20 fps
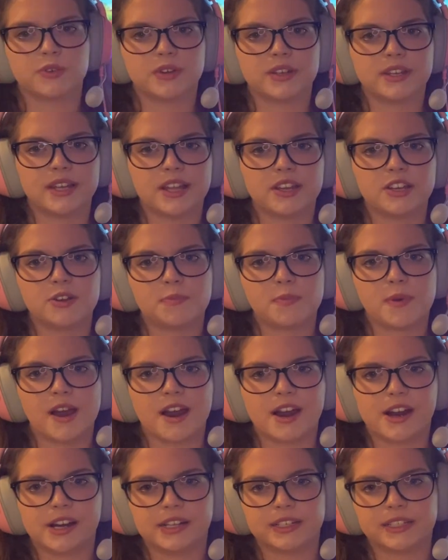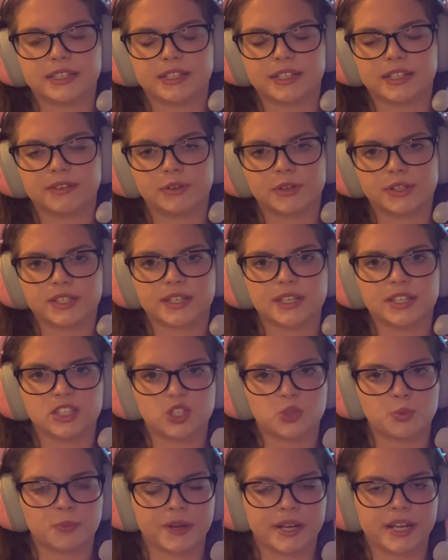Another part was in
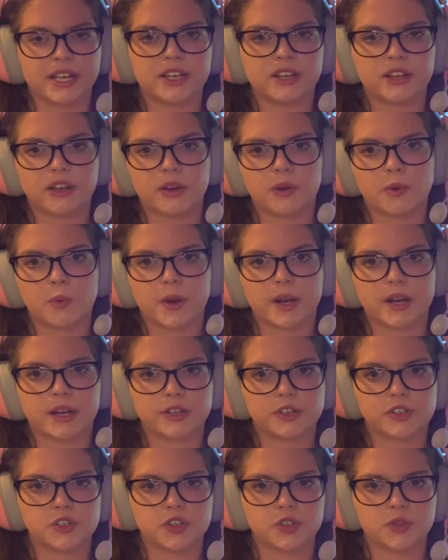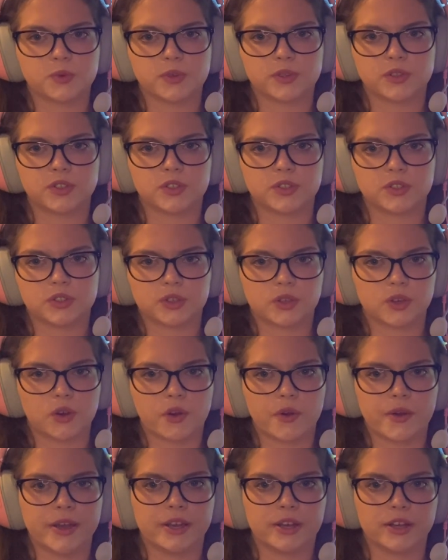spring where she was
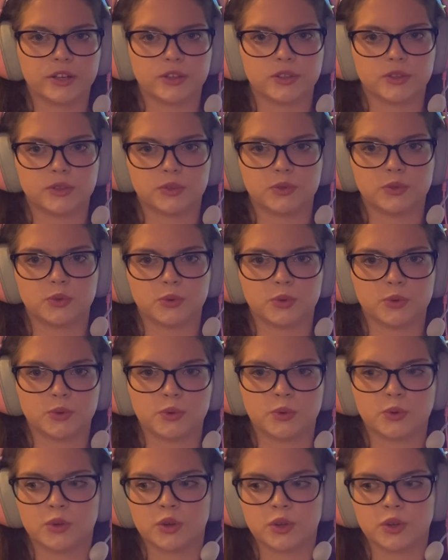going to